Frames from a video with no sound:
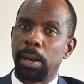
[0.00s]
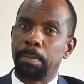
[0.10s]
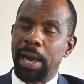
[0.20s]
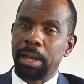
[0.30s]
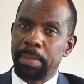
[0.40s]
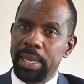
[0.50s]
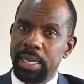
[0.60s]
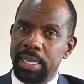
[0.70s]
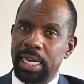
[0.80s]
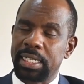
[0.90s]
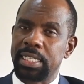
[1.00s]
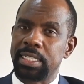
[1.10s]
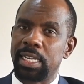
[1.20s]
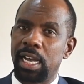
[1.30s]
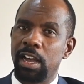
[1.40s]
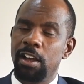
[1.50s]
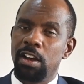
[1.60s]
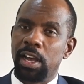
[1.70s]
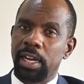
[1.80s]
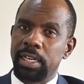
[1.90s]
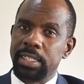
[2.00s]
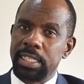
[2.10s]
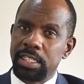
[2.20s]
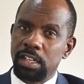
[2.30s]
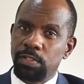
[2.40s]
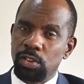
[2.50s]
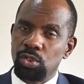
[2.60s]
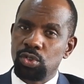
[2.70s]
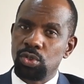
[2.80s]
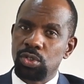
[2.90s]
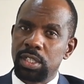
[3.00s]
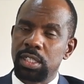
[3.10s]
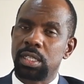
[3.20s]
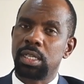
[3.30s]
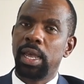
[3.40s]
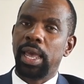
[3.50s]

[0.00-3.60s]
pulping, that is diesel for those who use diesel,